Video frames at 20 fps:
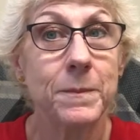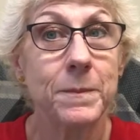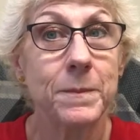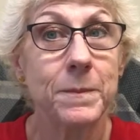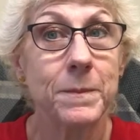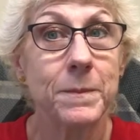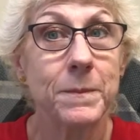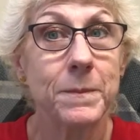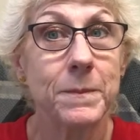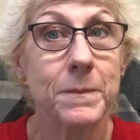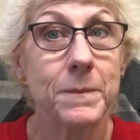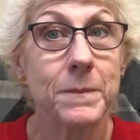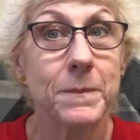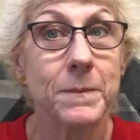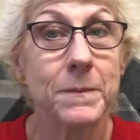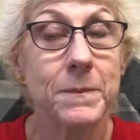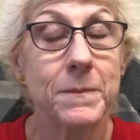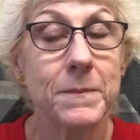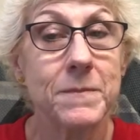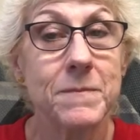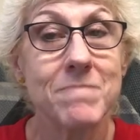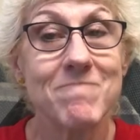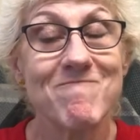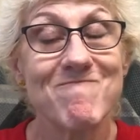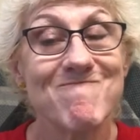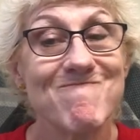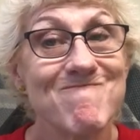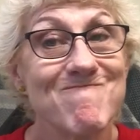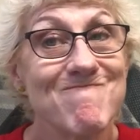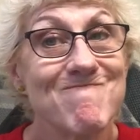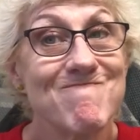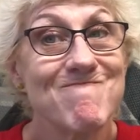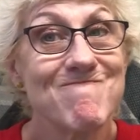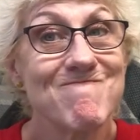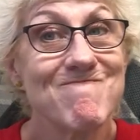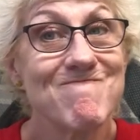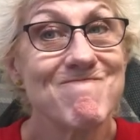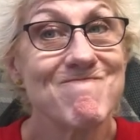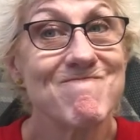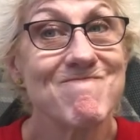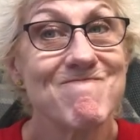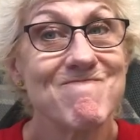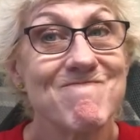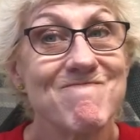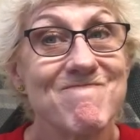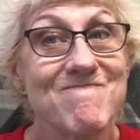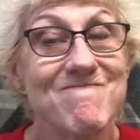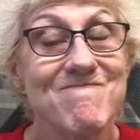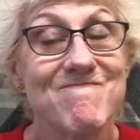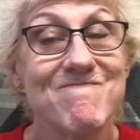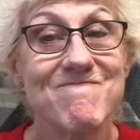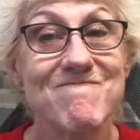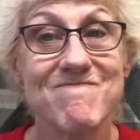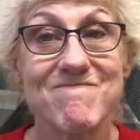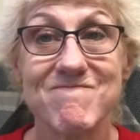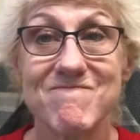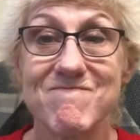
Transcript: Nobody speaks.